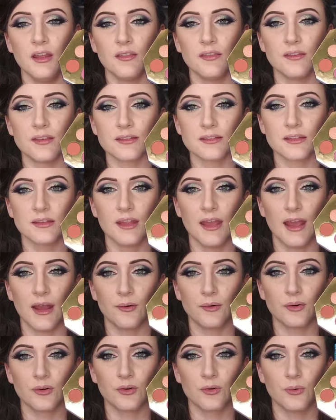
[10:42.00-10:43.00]
This in the
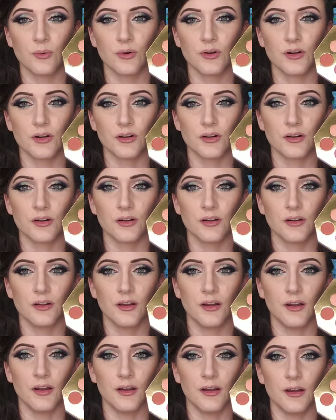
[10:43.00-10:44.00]
outer corner,
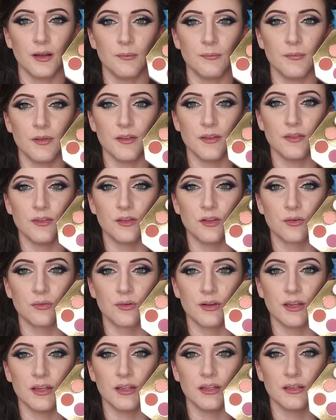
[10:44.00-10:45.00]
the
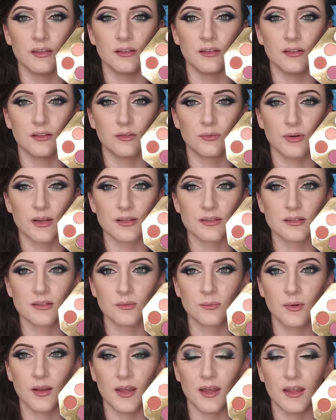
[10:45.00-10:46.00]
green the rest of
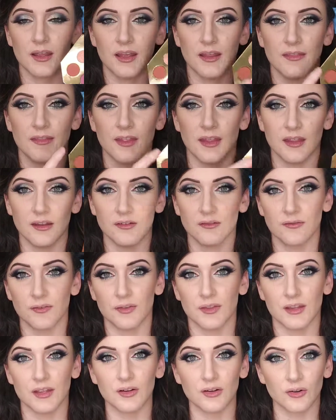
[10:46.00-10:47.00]
the way, and then for
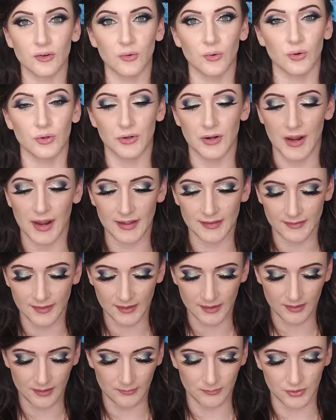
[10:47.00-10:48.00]
the inner corner
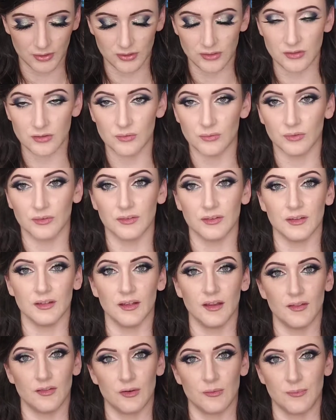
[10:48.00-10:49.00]
highlight, I'm going to use the
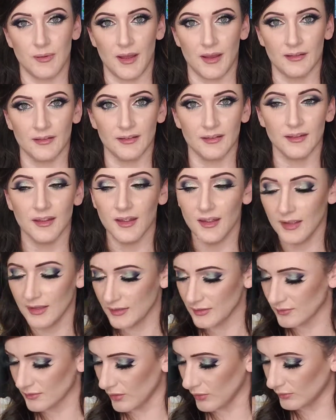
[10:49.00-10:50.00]
other palette.
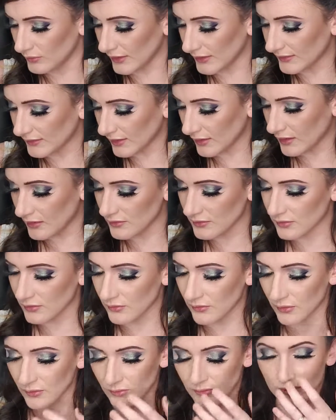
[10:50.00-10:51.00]
So let's get
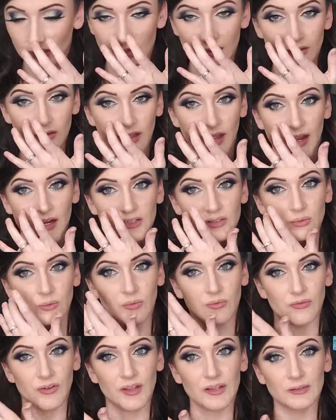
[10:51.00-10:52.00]
into the actual
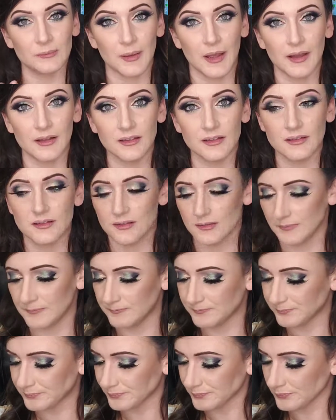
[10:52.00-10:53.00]
face palettes.
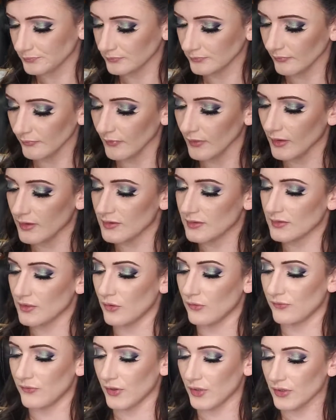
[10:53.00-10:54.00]

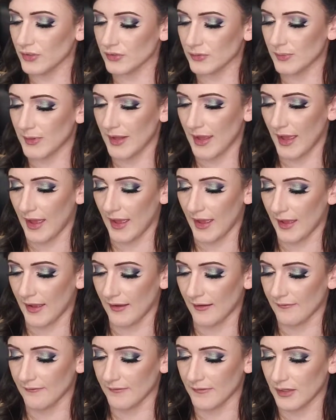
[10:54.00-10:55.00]
So first we
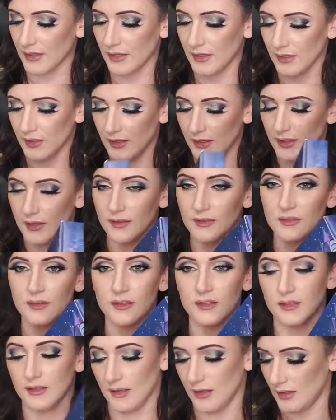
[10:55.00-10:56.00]
have
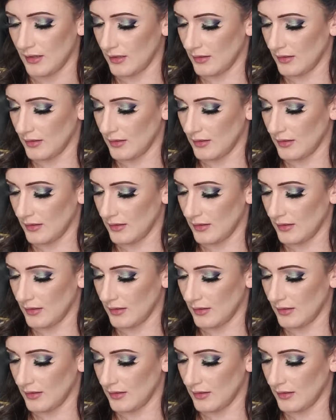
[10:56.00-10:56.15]
the,